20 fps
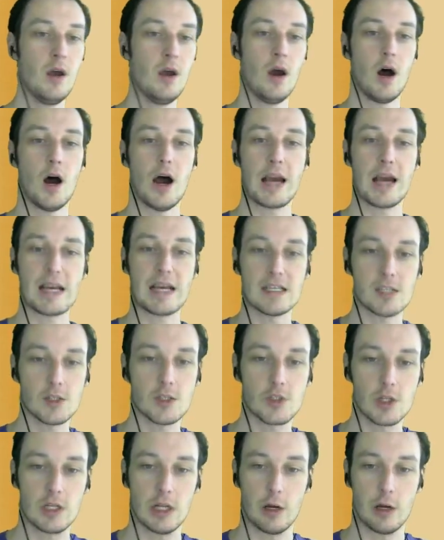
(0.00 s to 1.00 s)
I guess I
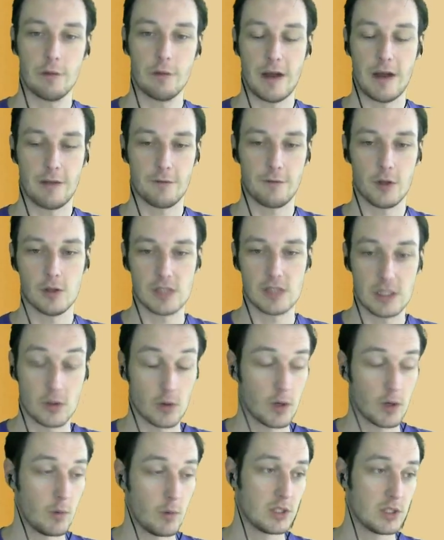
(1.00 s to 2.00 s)
should clarify for those that don't
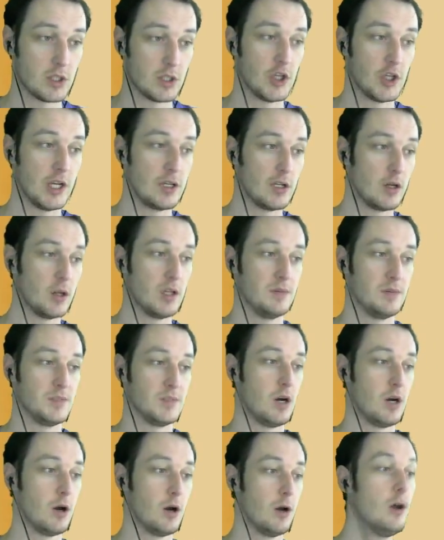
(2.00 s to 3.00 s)
know what the Jade Golems
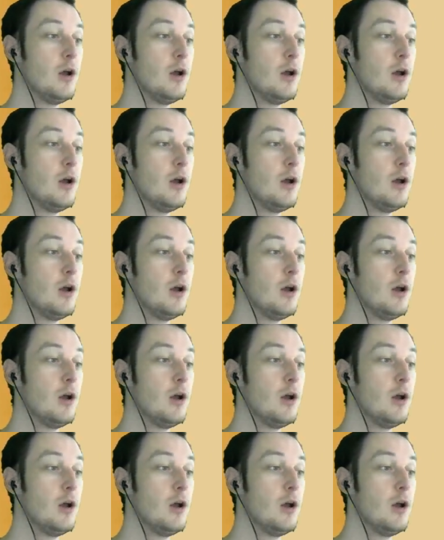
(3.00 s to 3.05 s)
are.